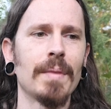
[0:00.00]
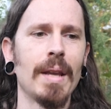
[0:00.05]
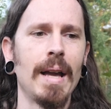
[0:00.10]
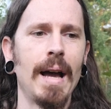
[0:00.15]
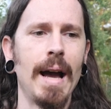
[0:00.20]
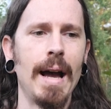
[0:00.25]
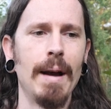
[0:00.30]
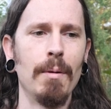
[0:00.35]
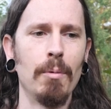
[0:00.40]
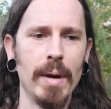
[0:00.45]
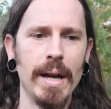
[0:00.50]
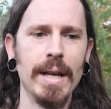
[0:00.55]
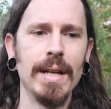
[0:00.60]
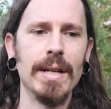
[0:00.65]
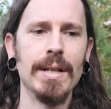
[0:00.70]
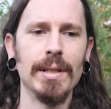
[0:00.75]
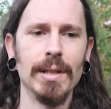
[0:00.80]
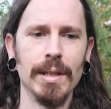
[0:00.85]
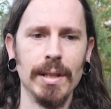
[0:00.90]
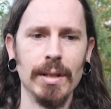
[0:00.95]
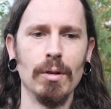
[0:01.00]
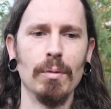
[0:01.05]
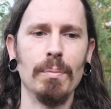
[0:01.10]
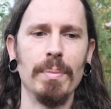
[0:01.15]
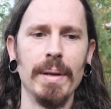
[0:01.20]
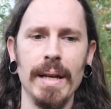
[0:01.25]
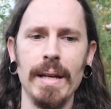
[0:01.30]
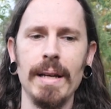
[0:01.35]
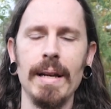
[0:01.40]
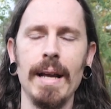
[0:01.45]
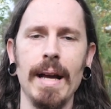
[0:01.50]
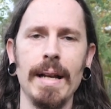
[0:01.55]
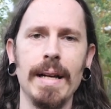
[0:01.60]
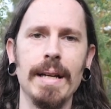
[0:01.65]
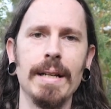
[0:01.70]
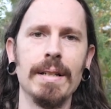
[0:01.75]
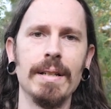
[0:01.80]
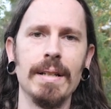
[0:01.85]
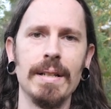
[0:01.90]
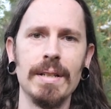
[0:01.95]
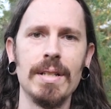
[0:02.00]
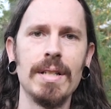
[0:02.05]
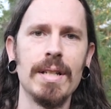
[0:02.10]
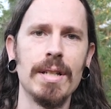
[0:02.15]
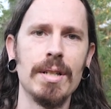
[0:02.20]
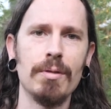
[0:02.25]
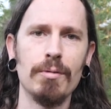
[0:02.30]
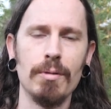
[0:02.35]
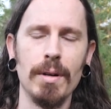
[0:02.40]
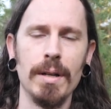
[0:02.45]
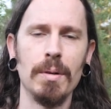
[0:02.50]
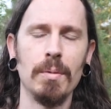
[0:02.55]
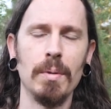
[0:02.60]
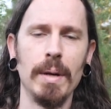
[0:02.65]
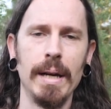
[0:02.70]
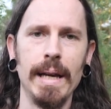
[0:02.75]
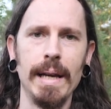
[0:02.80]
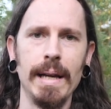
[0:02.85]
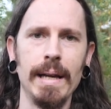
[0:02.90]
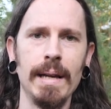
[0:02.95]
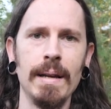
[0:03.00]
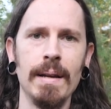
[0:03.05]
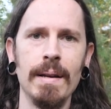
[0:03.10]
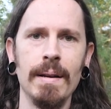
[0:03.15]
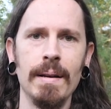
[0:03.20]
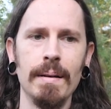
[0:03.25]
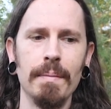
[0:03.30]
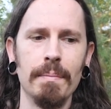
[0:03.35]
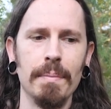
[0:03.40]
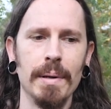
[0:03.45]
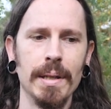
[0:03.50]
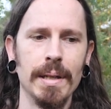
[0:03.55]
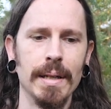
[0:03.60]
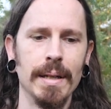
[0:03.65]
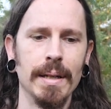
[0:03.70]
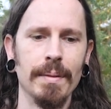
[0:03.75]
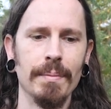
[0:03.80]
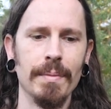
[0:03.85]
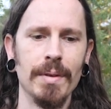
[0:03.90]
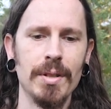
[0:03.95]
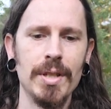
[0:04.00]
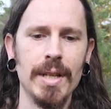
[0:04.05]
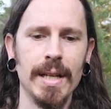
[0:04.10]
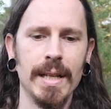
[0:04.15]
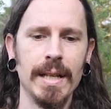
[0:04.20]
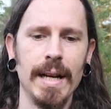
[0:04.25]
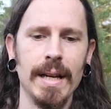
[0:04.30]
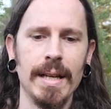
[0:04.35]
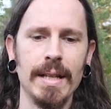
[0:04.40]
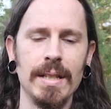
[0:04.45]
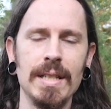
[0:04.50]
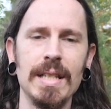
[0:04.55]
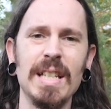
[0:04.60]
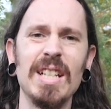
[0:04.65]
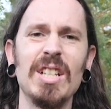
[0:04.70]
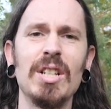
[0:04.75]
I waited a little bit. I didn't assist right away, but the second I could see